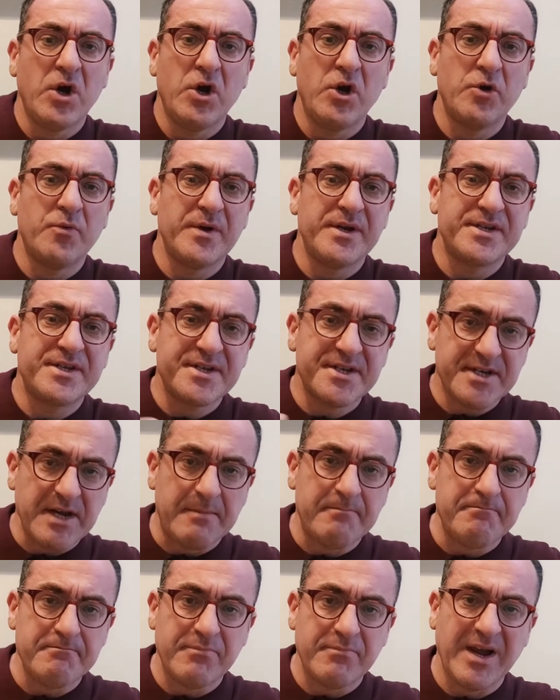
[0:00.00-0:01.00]
who is
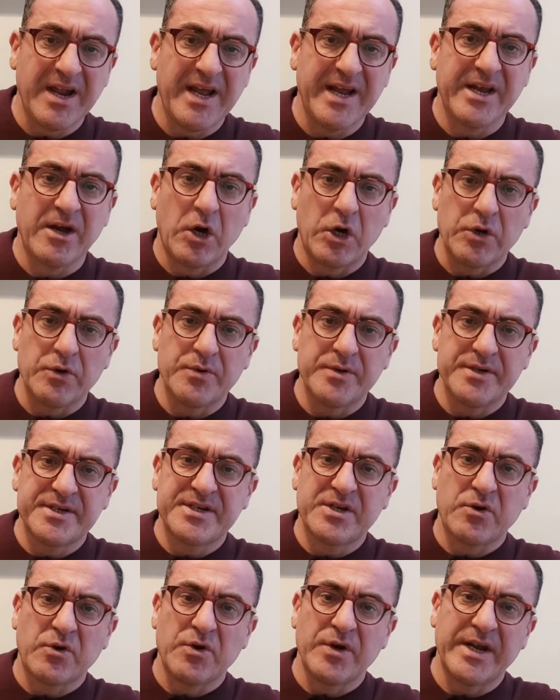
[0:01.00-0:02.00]
stumbling or is
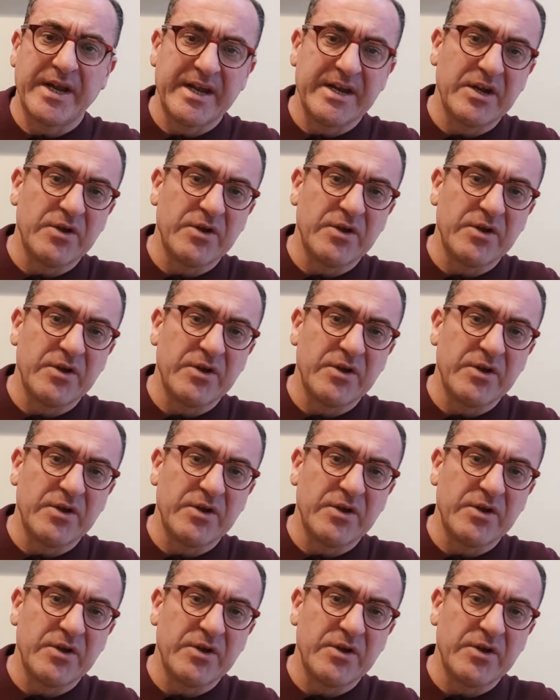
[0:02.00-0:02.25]
going in